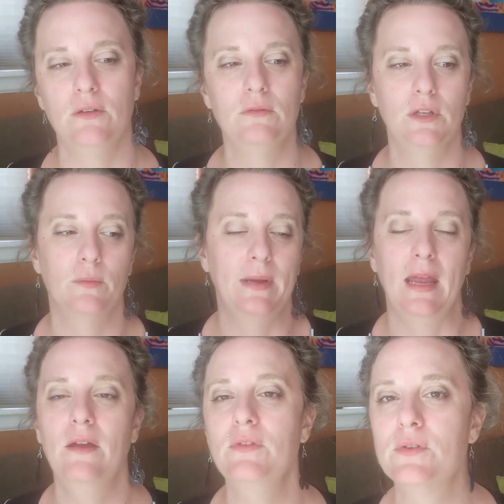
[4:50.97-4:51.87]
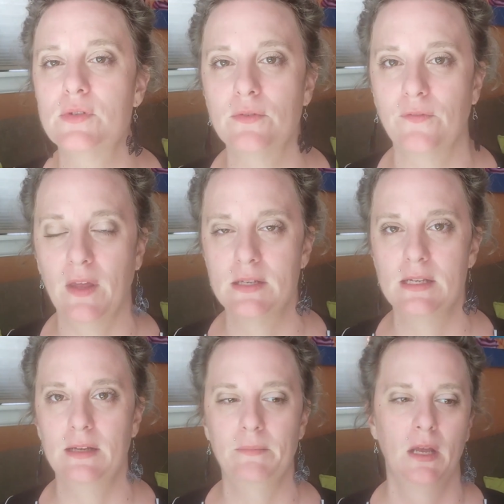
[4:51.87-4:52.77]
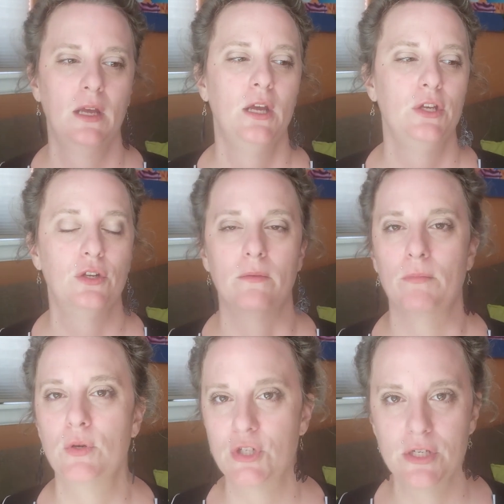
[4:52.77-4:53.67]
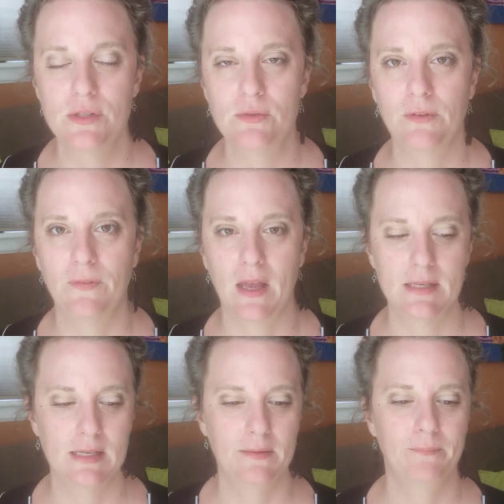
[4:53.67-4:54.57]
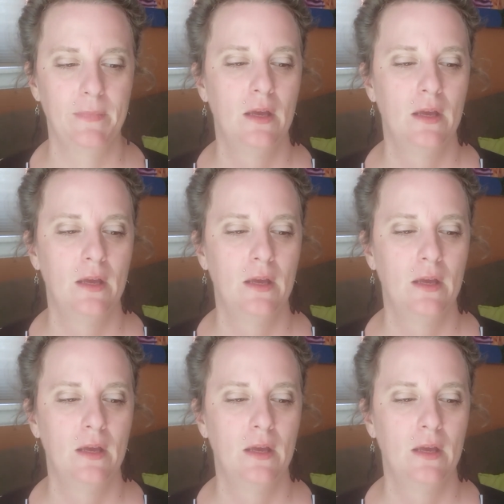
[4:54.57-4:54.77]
You, your behaviors reflect it. Your emotions reflect it.